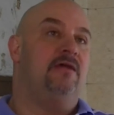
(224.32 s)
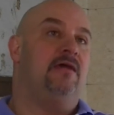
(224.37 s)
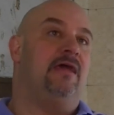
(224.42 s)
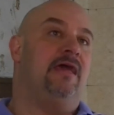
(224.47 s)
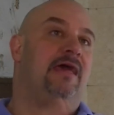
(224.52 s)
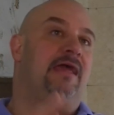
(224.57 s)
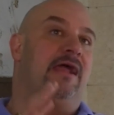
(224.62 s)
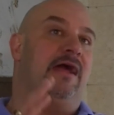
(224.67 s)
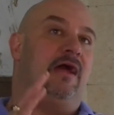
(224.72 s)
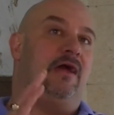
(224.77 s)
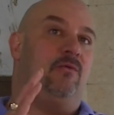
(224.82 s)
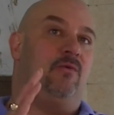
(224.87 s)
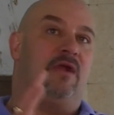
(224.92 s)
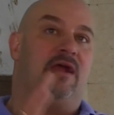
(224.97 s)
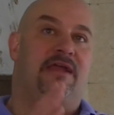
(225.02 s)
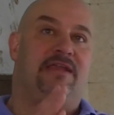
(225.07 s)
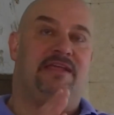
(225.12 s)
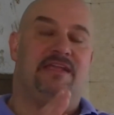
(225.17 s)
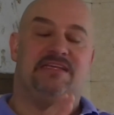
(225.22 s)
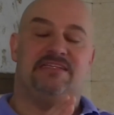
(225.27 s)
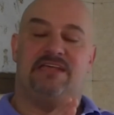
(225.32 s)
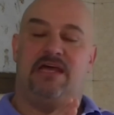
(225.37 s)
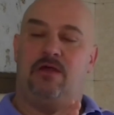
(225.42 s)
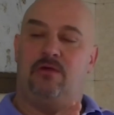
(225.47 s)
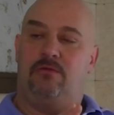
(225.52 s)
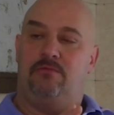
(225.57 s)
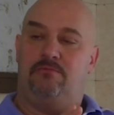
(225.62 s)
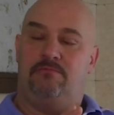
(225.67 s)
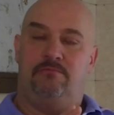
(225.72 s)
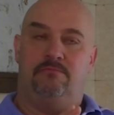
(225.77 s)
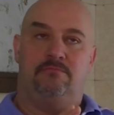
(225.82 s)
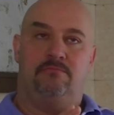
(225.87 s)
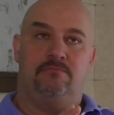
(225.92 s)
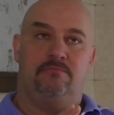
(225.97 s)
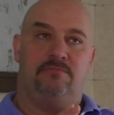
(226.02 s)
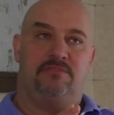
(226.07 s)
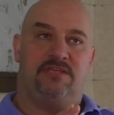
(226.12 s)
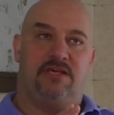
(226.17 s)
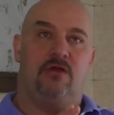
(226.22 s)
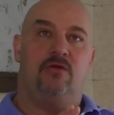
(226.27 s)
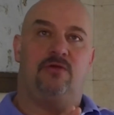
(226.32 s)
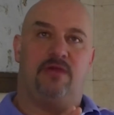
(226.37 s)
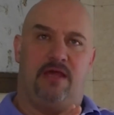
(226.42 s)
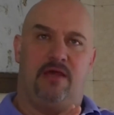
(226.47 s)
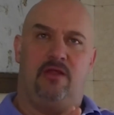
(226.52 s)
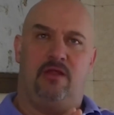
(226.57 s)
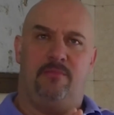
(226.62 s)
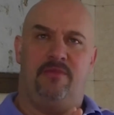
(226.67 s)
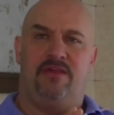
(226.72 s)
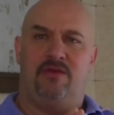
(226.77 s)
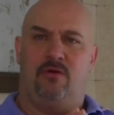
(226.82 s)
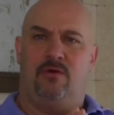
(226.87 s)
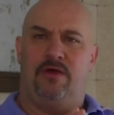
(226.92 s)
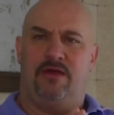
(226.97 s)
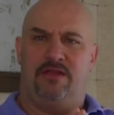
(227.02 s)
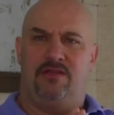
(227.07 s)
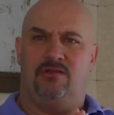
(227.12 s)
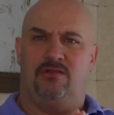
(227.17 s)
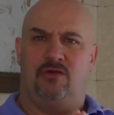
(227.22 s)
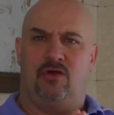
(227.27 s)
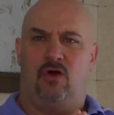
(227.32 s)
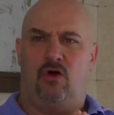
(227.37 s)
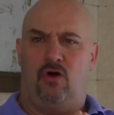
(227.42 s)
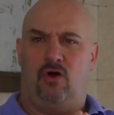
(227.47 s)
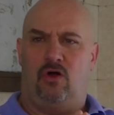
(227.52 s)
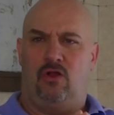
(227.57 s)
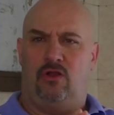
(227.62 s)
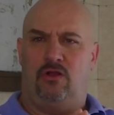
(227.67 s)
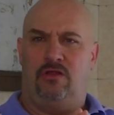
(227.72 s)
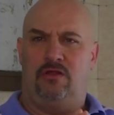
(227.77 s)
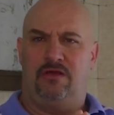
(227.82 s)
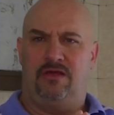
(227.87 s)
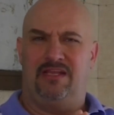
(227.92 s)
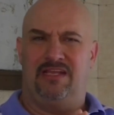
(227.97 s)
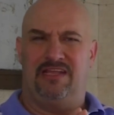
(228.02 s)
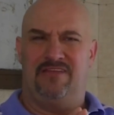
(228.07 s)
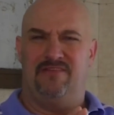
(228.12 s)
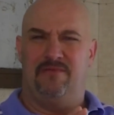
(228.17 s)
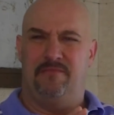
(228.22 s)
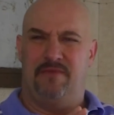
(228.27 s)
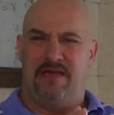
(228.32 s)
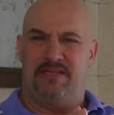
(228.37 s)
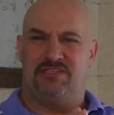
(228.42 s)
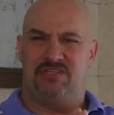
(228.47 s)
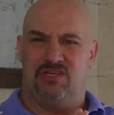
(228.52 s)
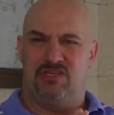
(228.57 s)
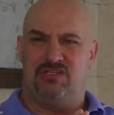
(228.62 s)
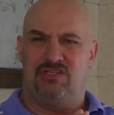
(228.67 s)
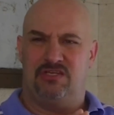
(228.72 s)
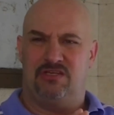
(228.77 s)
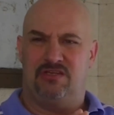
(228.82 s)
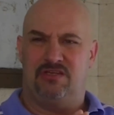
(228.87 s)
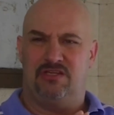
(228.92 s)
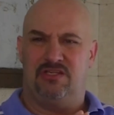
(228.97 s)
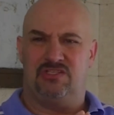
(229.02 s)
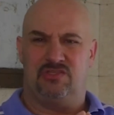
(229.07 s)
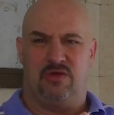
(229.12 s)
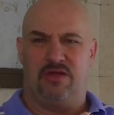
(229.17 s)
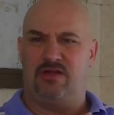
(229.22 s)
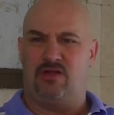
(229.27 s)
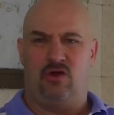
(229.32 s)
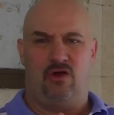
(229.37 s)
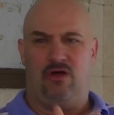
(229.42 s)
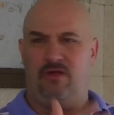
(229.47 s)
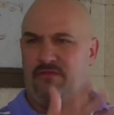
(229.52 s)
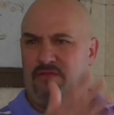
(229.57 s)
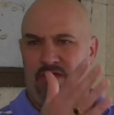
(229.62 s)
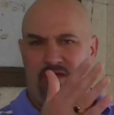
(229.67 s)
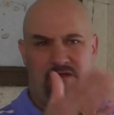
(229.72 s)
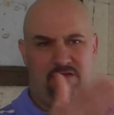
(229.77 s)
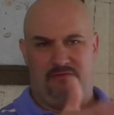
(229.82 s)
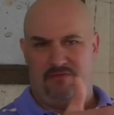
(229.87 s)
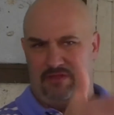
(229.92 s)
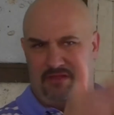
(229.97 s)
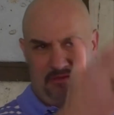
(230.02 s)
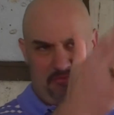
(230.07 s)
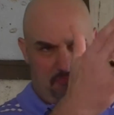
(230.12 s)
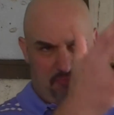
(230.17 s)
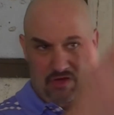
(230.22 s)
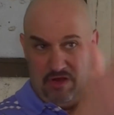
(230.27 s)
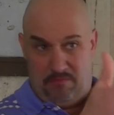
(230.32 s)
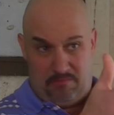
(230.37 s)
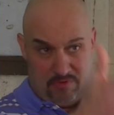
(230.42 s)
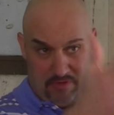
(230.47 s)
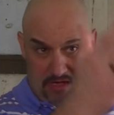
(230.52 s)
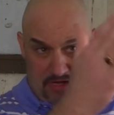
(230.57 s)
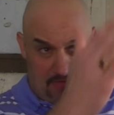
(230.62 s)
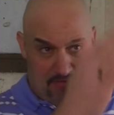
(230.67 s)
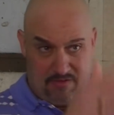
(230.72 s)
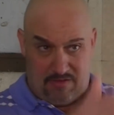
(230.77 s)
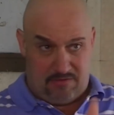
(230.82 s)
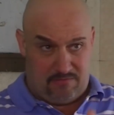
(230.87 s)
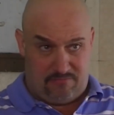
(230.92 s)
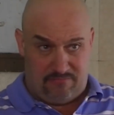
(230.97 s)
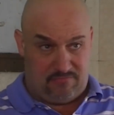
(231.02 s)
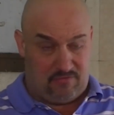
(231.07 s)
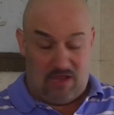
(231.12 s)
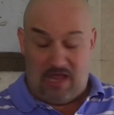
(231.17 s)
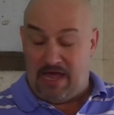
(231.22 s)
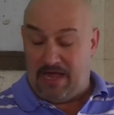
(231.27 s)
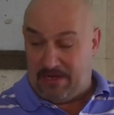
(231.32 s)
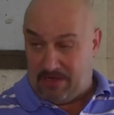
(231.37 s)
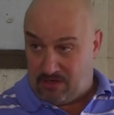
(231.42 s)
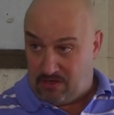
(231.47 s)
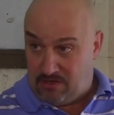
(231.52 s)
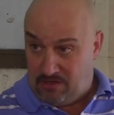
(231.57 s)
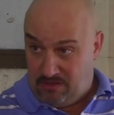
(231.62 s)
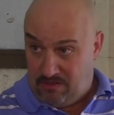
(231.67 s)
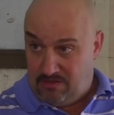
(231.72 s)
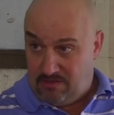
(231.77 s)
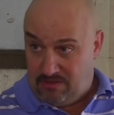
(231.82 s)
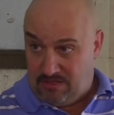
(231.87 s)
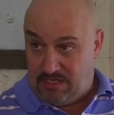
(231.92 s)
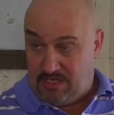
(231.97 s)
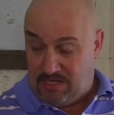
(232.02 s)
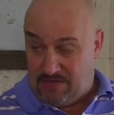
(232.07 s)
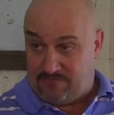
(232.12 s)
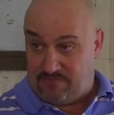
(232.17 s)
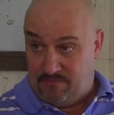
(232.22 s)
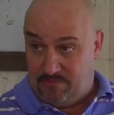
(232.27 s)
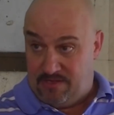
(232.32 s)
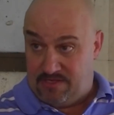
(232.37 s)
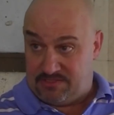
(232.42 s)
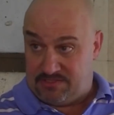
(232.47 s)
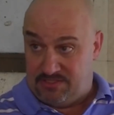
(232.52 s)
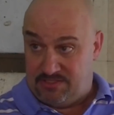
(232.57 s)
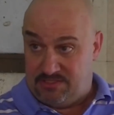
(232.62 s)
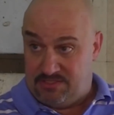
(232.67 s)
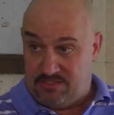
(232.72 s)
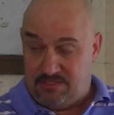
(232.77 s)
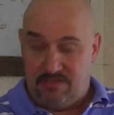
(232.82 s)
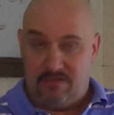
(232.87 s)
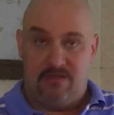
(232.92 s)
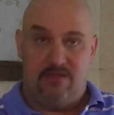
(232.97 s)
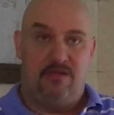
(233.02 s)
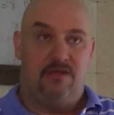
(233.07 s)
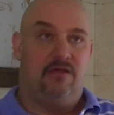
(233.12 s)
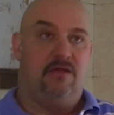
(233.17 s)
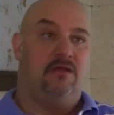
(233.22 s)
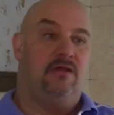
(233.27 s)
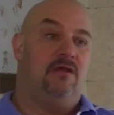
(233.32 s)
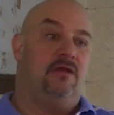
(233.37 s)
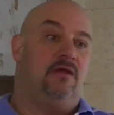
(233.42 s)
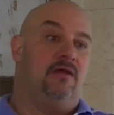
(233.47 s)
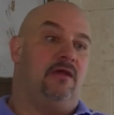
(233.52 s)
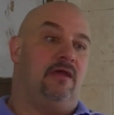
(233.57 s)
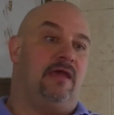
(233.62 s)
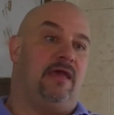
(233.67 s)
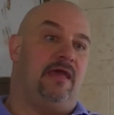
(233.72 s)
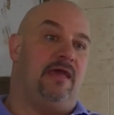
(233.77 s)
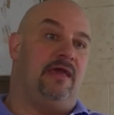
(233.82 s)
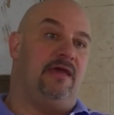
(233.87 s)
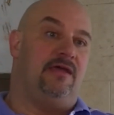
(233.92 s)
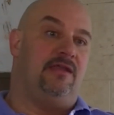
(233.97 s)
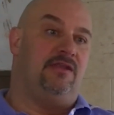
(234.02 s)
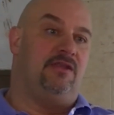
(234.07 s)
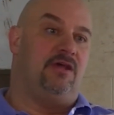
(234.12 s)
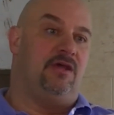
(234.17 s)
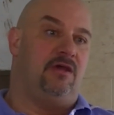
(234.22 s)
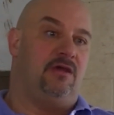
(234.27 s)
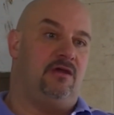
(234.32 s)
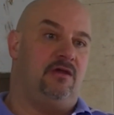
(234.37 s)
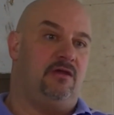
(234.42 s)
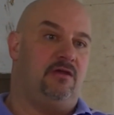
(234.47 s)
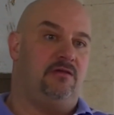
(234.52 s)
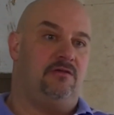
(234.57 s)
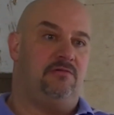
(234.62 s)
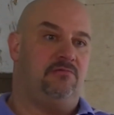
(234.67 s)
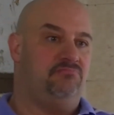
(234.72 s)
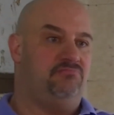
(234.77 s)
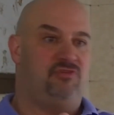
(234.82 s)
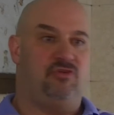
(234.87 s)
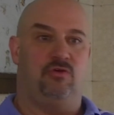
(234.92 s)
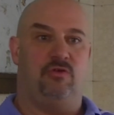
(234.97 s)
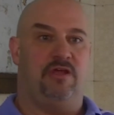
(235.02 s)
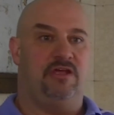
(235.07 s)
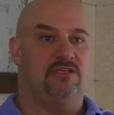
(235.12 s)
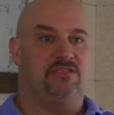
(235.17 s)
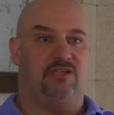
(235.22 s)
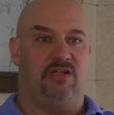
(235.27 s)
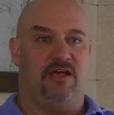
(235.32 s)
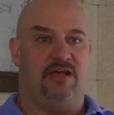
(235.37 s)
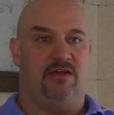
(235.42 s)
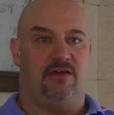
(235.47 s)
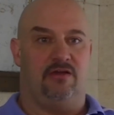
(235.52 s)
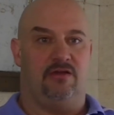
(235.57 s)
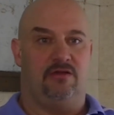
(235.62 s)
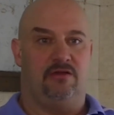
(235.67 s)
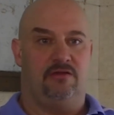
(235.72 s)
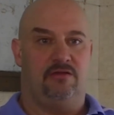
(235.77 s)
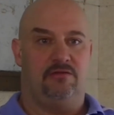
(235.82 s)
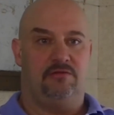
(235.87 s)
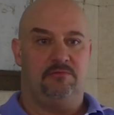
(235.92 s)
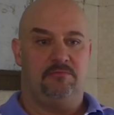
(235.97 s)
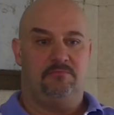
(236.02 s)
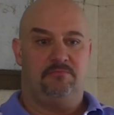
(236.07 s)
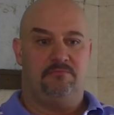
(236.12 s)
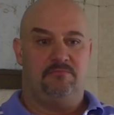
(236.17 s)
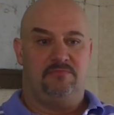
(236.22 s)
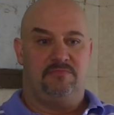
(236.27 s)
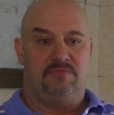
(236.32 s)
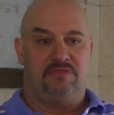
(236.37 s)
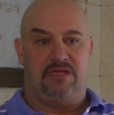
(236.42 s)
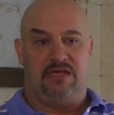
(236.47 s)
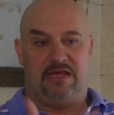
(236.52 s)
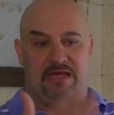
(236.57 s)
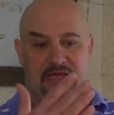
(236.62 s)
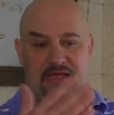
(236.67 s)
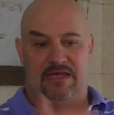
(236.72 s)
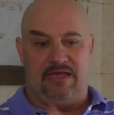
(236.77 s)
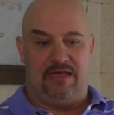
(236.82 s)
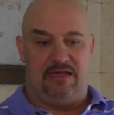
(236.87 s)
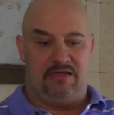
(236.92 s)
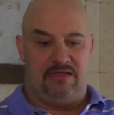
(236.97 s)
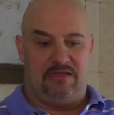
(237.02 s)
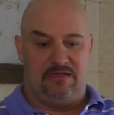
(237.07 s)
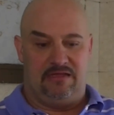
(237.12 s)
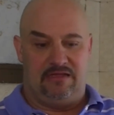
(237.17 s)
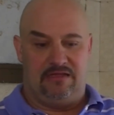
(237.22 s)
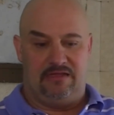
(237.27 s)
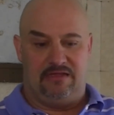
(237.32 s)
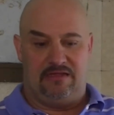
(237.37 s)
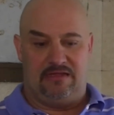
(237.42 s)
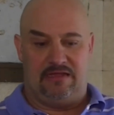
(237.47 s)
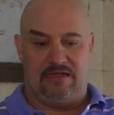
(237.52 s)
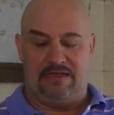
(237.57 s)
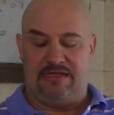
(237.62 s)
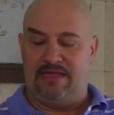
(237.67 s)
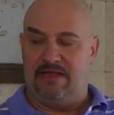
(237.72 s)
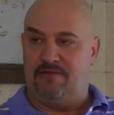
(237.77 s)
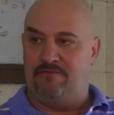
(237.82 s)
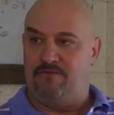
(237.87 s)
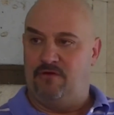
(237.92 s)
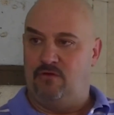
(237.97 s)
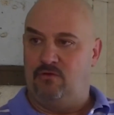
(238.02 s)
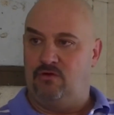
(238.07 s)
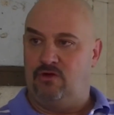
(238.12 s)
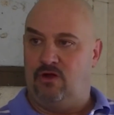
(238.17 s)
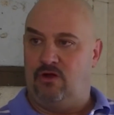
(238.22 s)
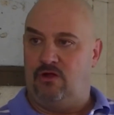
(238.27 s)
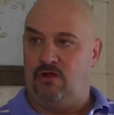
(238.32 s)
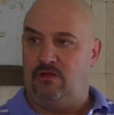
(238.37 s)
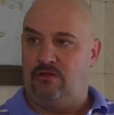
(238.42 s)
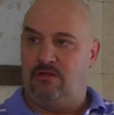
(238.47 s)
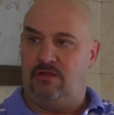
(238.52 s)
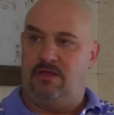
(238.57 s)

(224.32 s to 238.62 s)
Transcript: And what I did is I said, okay, let me go ahead and call and leave a message. And so I called the number on the flyer and left a message. And 2 days later, I get a phone call.